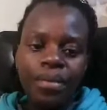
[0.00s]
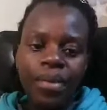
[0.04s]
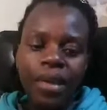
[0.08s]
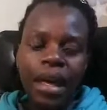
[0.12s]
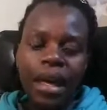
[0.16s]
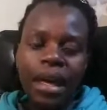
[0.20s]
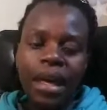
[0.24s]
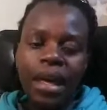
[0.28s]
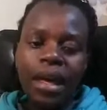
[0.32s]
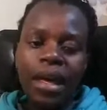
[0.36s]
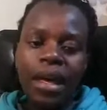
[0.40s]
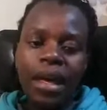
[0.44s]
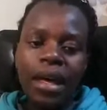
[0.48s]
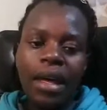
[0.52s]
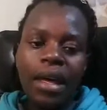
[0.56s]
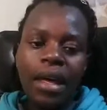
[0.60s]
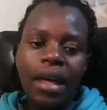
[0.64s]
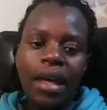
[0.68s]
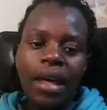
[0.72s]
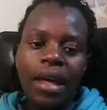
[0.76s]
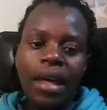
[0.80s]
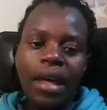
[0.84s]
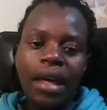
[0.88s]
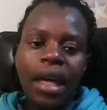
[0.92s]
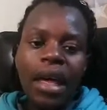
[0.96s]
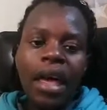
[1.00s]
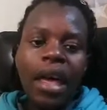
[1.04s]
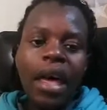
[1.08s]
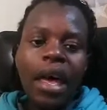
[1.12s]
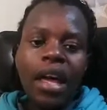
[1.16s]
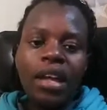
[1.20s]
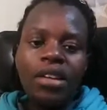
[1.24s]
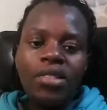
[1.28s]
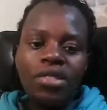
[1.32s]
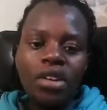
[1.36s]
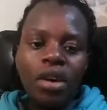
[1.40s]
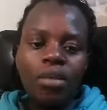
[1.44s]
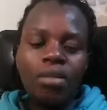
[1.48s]
uh,
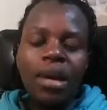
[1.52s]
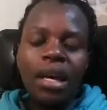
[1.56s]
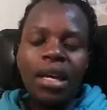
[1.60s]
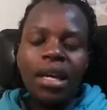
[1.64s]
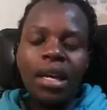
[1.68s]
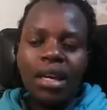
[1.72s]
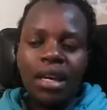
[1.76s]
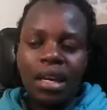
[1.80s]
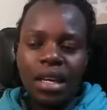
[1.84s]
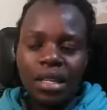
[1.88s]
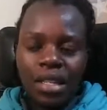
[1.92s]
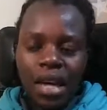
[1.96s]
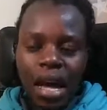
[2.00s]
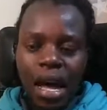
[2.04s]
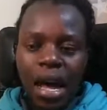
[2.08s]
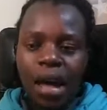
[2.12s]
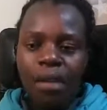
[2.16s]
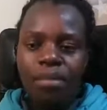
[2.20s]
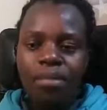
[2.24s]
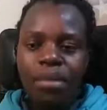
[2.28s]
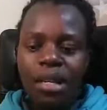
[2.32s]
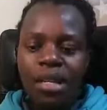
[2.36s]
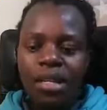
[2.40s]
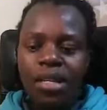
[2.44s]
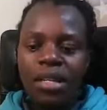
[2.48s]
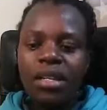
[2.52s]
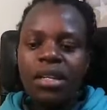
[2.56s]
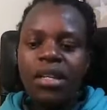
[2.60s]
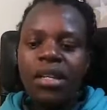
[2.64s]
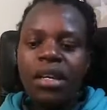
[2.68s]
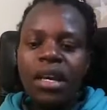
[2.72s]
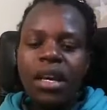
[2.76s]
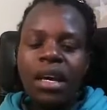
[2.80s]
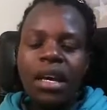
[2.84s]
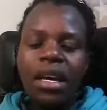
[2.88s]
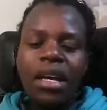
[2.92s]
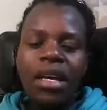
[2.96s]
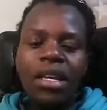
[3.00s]
and you're making it a habit,
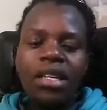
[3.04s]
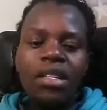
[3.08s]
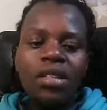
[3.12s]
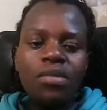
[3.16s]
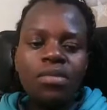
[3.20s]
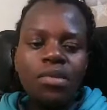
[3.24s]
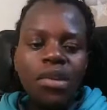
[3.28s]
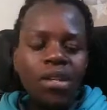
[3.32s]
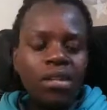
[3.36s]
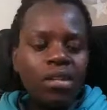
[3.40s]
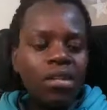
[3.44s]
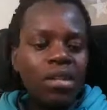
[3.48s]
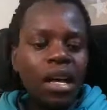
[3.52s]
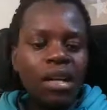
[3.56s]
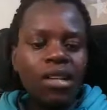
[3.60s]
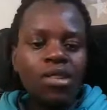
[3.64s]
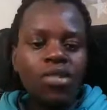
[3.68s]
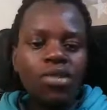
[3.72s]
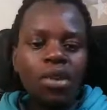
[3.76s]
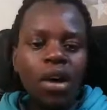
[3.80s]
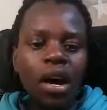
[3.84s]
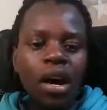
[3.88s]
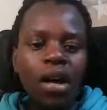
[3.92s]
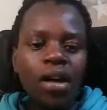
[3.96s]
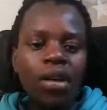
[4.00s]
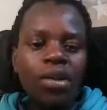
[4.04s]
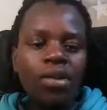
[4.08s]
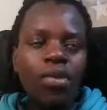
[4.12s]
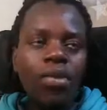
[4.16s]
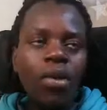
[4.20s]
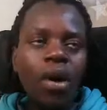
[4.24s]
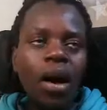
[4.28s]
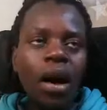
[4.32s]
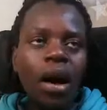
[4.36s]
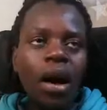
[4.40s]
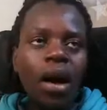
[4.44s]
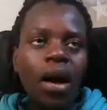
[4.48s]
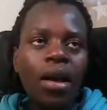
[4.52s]
it means that you
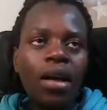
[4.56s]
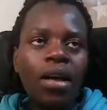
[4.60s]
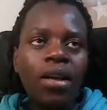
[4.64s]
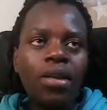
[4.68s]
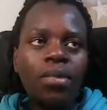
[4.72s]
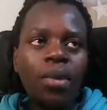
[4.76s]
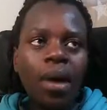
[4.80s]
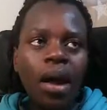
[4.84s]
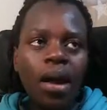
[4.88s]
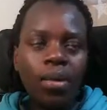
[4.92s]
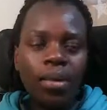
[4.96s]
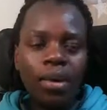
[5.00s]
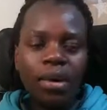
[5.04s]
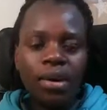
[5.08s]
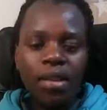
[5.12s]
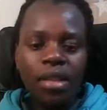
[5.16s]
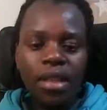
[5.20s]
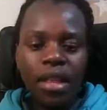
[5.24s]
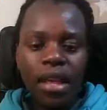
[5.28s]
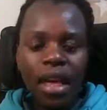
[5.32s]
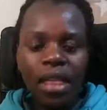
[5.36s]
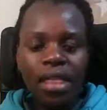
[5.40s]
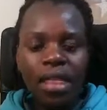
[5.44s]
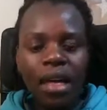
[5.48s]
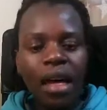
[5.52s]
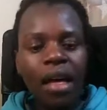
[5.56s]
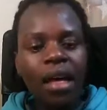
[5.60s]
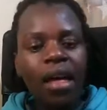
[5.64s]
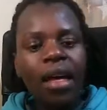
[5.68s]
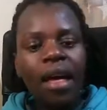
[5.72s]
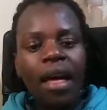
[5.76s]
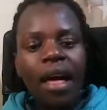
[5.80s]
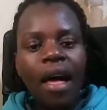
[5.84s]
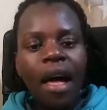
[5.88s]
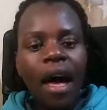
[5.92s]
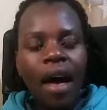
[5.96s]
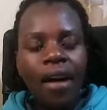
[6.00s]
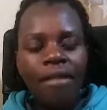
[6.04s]
are in one way or the other
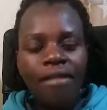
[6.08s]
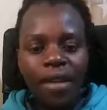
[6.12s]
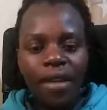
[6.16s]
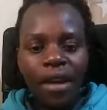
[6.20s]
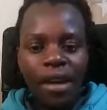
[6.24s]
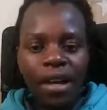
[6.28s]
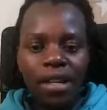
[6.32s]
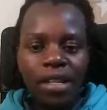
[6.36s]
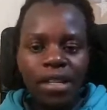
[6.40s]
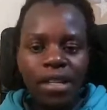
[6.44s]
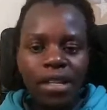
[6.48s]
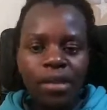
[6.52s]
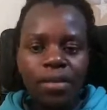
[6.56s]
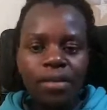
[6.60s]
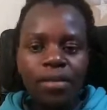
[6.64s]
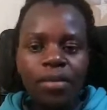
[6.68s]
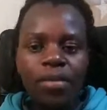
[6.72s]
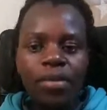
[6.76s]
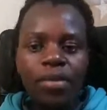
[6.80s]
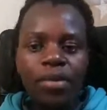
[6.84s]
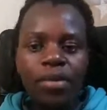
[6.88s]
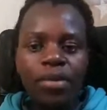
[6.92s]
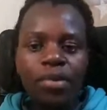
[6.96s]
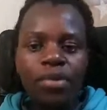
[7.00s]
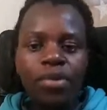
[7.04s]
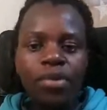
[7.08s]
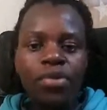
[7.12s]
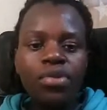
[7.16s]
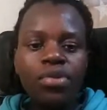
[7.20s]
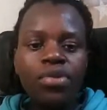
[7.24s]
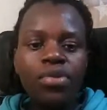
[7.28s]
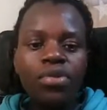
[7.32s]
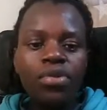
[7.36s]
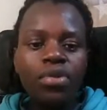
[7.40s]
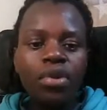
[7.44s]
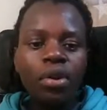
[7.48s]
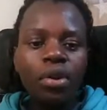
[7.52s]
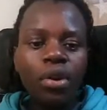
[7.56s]
affecting
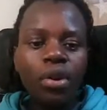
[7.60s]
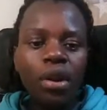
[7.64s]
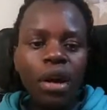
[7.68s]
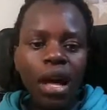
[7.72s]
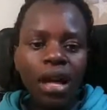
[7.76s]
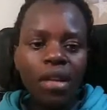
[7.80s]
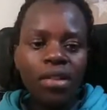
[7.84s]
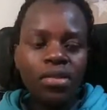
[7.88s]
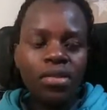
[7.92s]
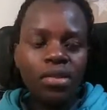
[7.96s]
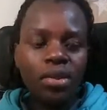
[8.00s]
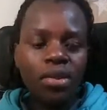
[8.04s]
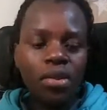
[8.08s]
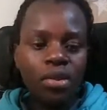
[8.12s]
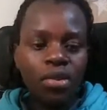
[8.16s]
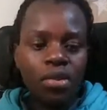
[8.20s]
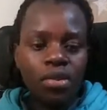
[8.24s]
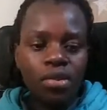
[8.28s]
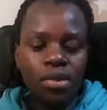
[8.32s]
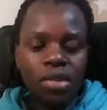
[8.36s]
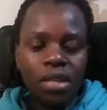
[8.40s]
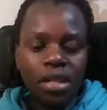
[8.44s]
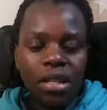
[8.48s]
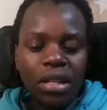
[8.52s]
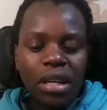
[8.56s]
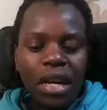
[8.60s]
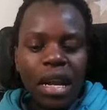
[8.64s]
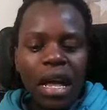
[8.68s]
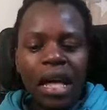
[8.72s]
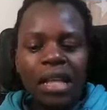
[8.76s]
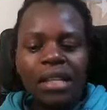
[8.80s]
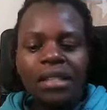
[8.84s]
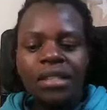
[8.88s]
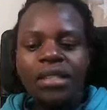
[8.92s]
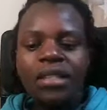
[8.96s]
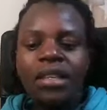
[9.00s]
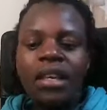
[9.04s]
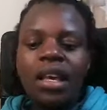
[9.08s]
those organs or those
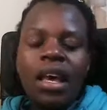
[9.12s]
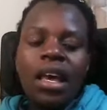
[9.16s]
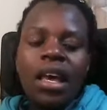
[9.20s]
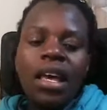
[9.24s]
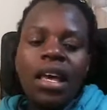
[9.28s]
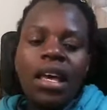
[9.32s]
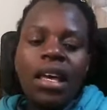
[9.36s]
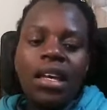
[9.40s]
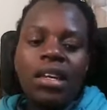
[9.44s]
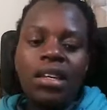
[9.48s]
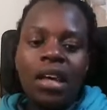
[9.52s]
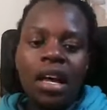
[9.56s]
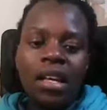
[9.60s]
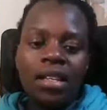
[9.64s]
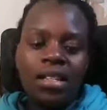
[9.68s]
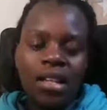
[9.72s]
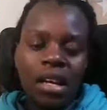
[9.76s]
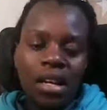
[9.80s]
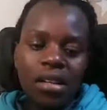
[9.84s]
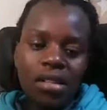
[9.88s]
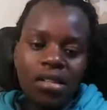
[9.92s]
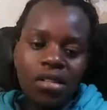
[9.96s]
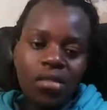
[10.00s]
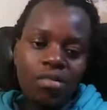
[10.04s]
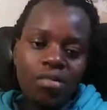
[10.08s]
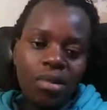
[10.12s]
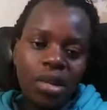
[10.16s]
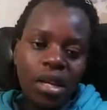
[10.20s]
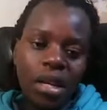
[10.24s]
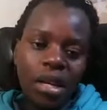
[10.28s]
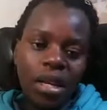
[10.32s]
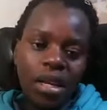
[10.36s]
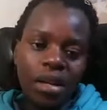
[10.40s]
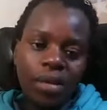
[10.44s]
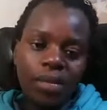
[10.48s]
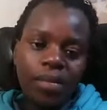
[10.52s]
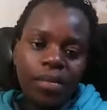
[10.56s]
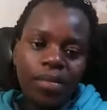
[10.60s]
glands in your child's
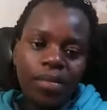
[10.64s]
brain.